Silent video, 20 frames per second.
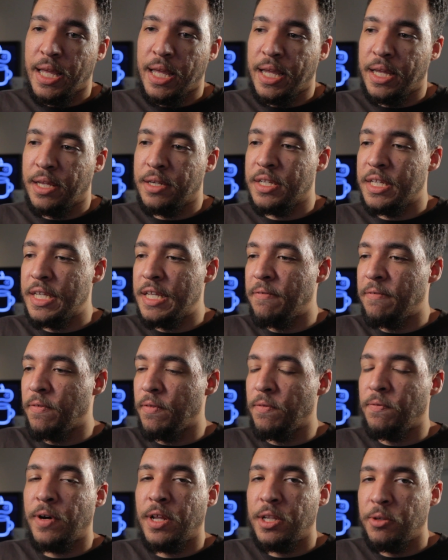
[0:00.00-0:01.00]
And if
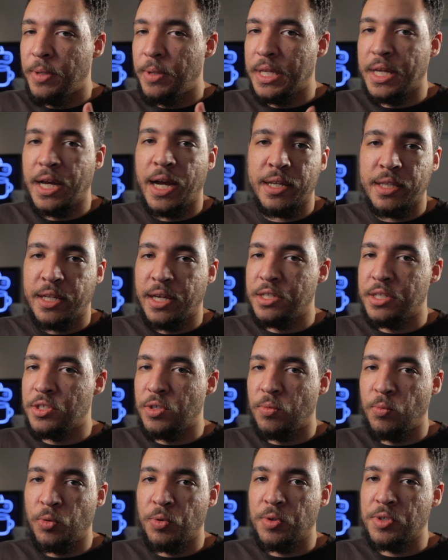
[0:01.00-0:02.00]
following guidelines
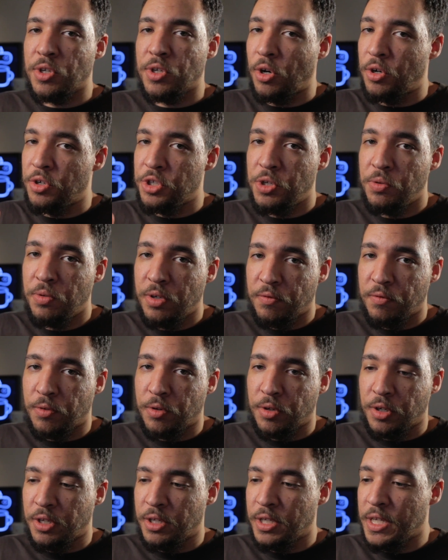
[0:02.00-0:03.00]
and rules aren't doing it
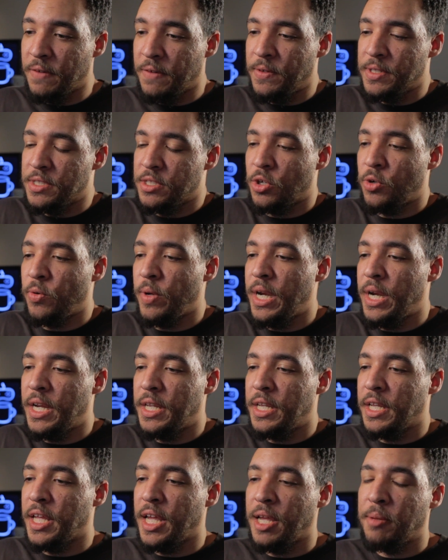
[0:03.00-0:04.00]
for you, if it's
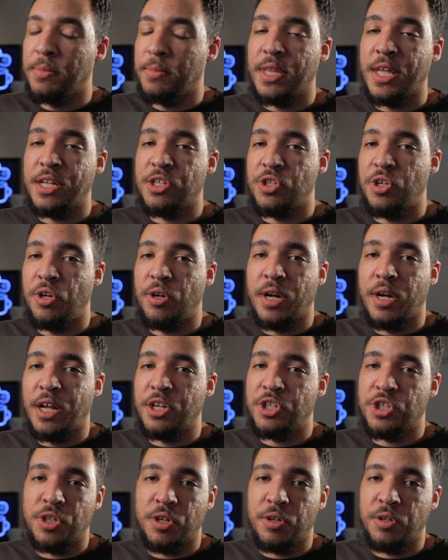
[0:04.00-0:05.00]
creating a game that you're
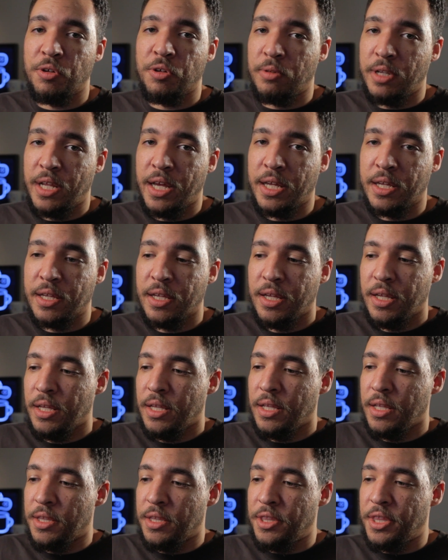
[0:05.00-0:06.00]
not sure you like,
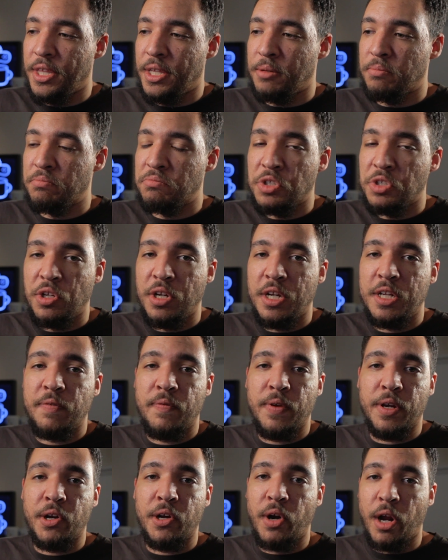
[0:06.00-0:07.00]
then you need to
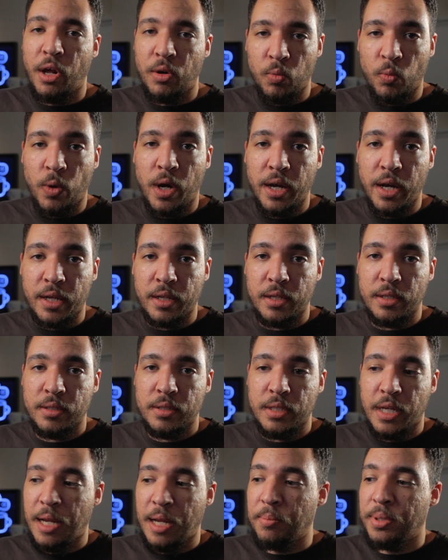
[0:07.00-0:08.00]
figure out why.
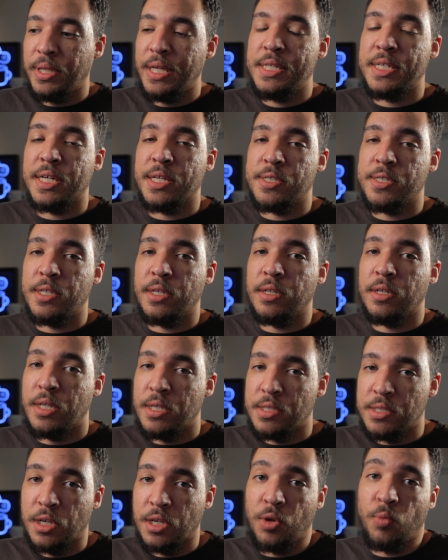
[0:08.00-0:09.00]
And playtesting
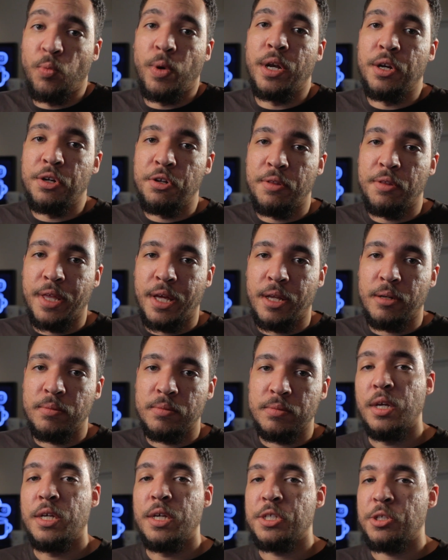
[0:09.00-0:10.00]
is a good way to do that.
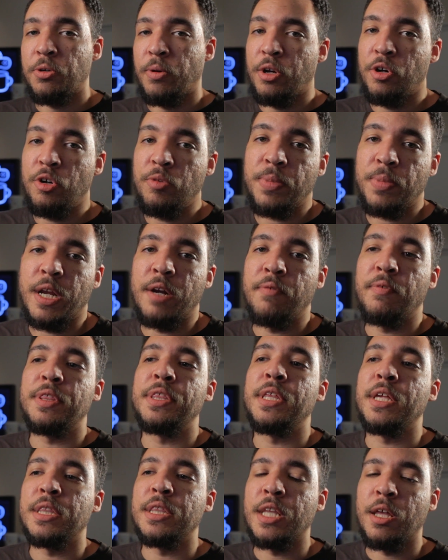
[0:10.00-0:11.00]
So I hope
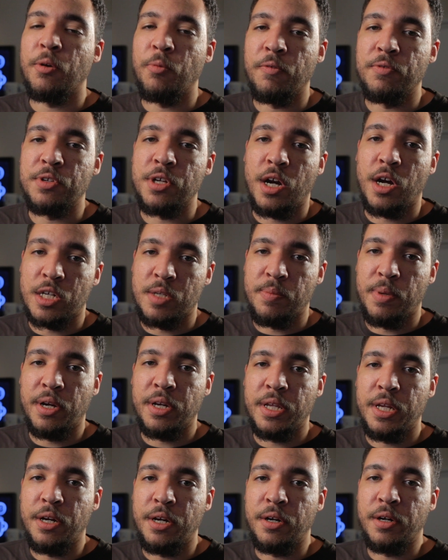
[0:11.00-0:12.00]
everything that we've talked
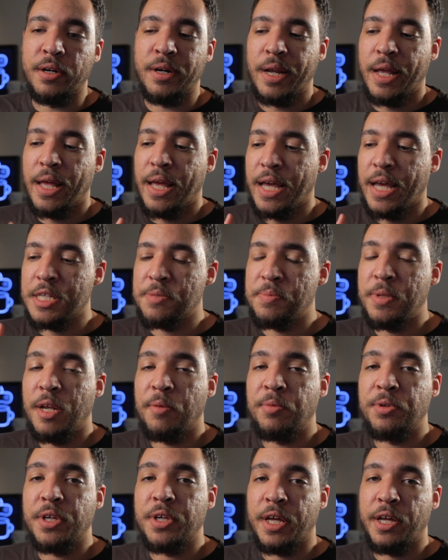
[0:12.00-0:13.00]
about here has been
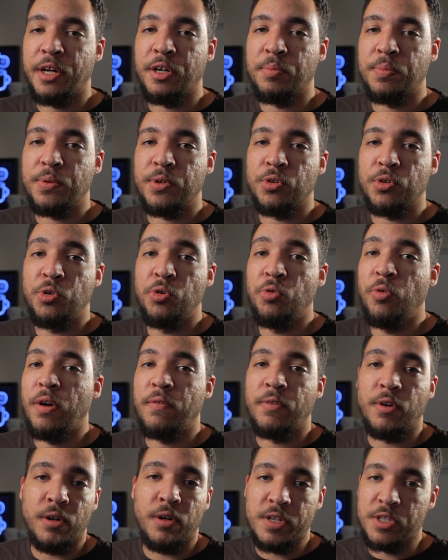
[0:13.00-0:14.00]
able to help
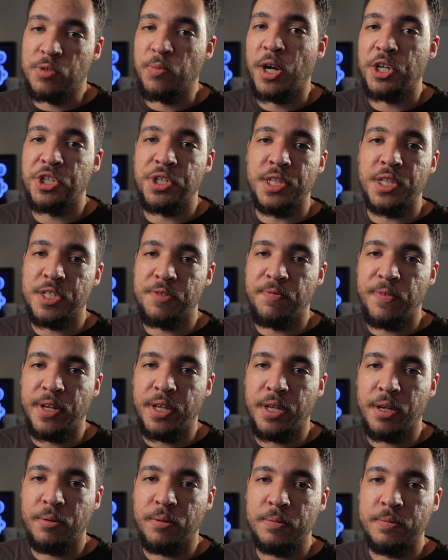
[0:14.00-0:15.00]
whoever is watching this
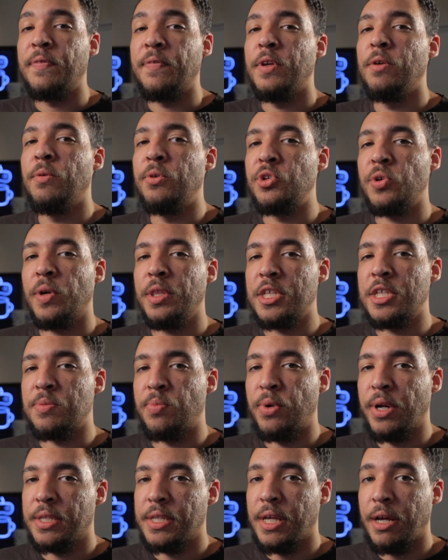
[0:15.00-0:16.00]
video. If you enjoyed this
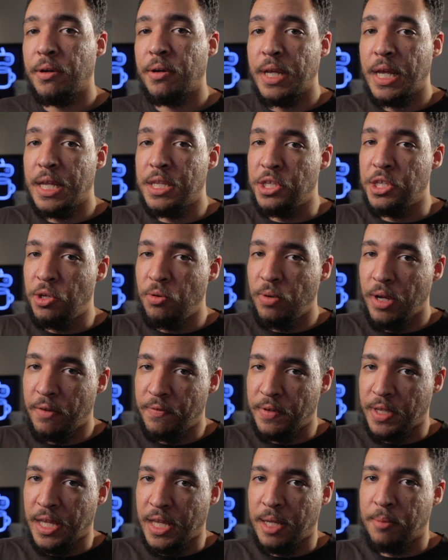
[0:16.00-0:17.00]
breakdown and you
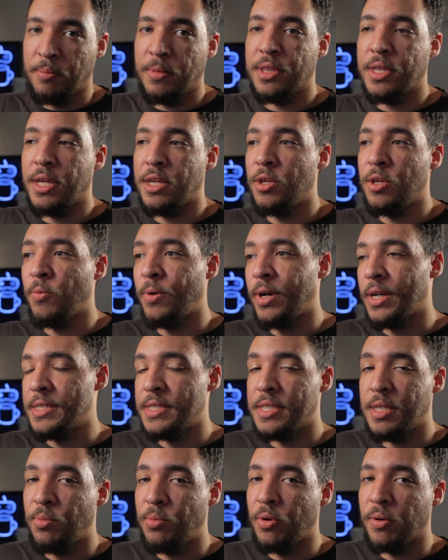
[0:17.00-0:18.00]
have a game that you want
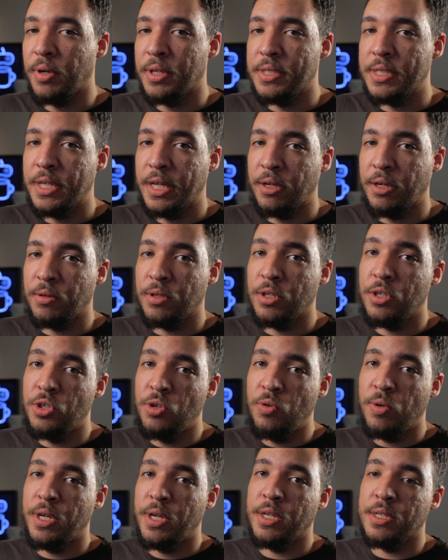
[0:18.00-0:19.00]
to see broken down,
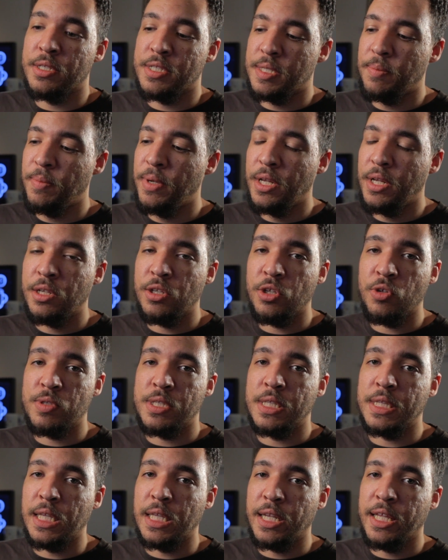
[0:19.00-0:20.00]
you can submit it
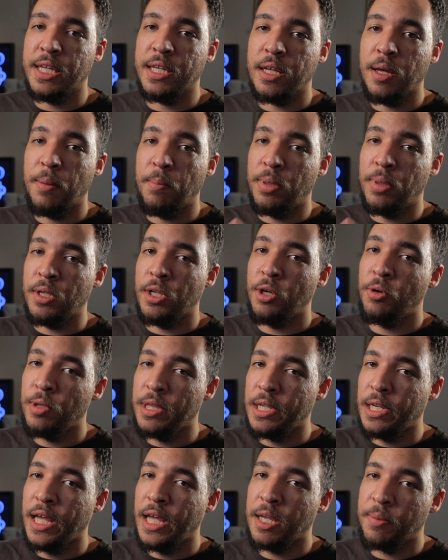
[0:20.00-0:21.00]
using the link below
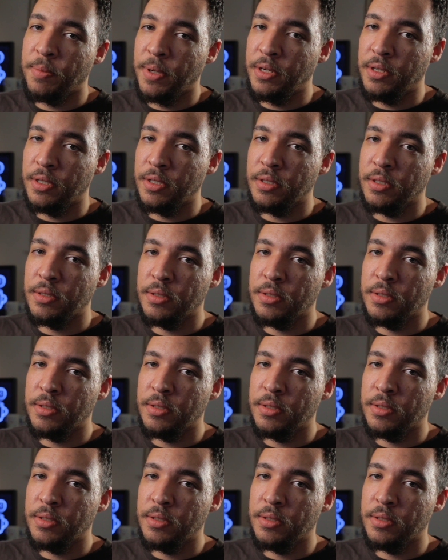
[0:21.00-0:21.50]
the like button.